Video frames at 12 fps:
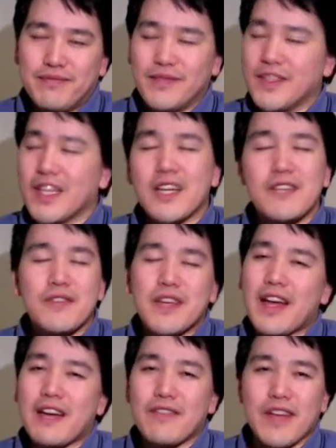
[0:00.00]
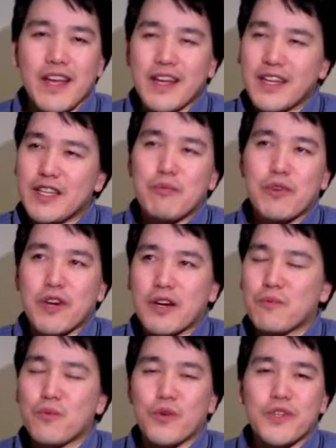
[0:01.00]
none of you have any
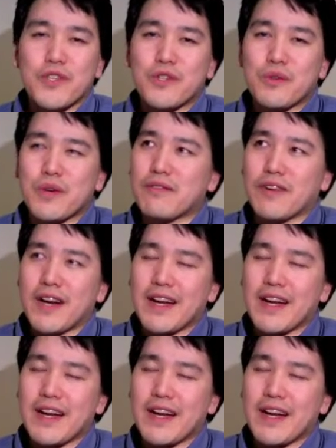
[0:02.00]
problem whatsoever